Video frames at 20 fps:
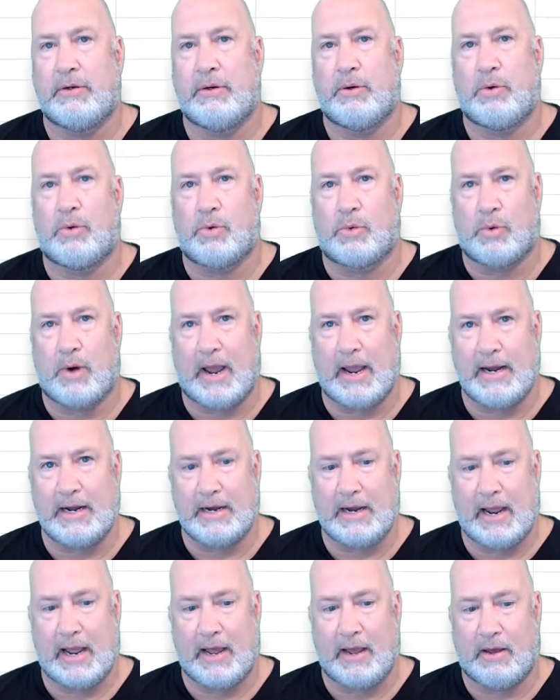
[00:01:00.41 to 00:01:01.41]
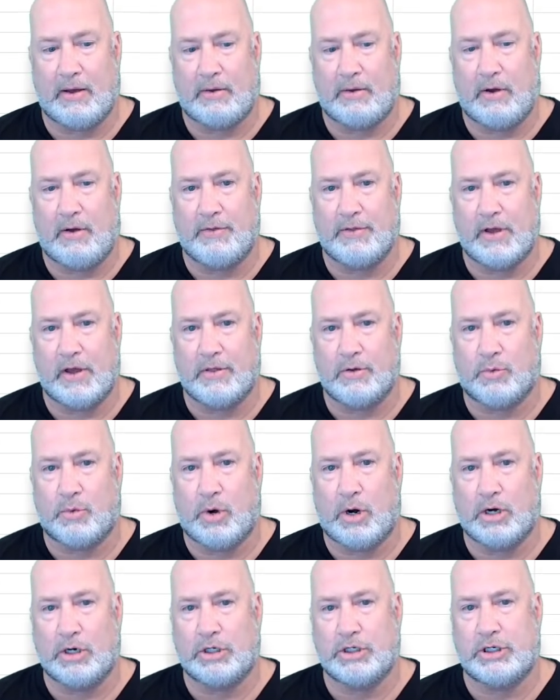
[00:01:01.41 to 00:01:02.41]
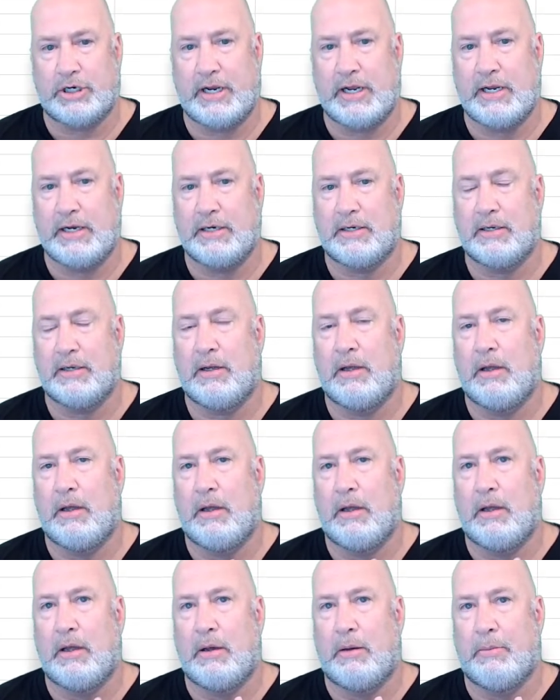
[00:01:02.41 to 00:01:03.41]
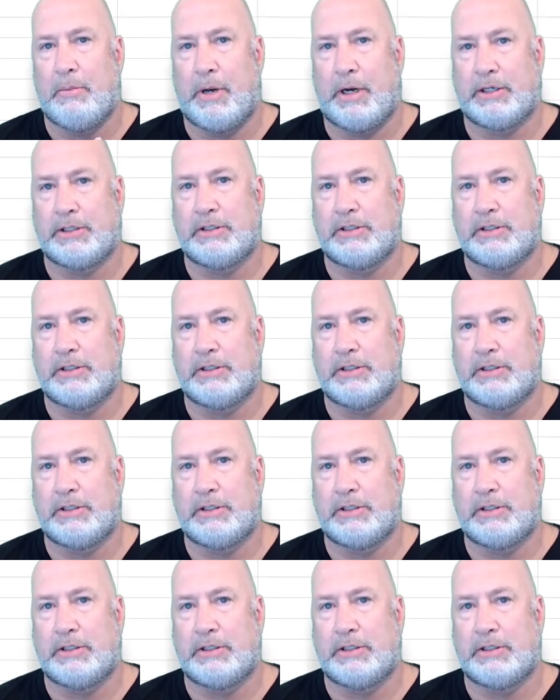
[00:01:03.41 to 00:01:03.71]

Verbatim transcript: right now on the other worksheet. But it's